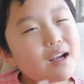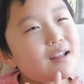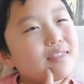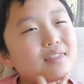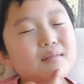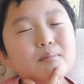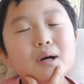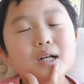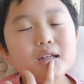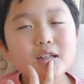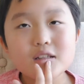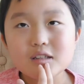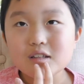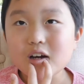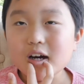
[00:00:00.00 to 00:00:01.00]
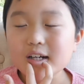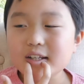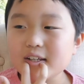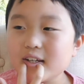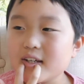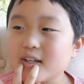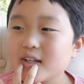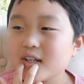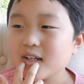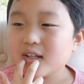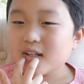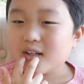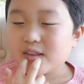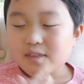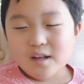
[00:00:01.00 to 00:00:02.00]
Monkeys naughty,
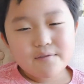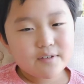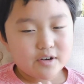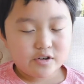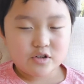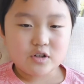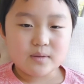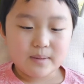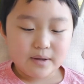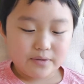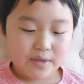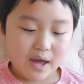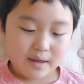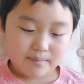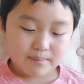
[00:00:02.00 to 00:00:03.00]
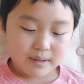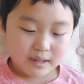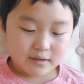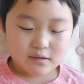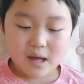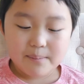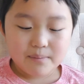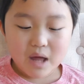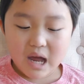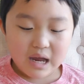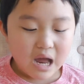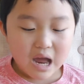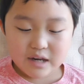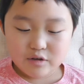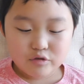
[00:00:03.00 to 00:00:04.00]
not very sure about that, because
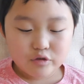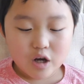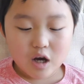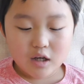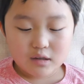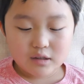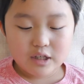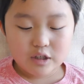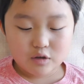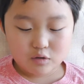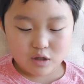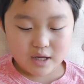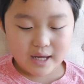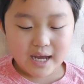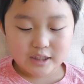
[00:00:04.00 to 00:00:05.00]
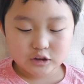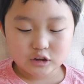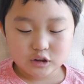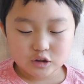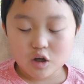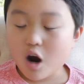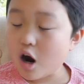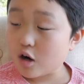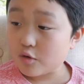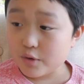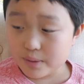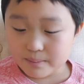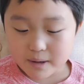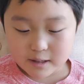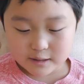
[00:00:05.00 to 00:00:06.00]
I do not, you know, like actually talk
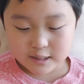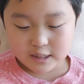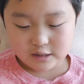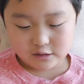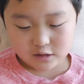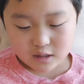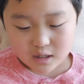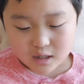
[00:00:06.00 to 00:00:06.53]
with monkeys.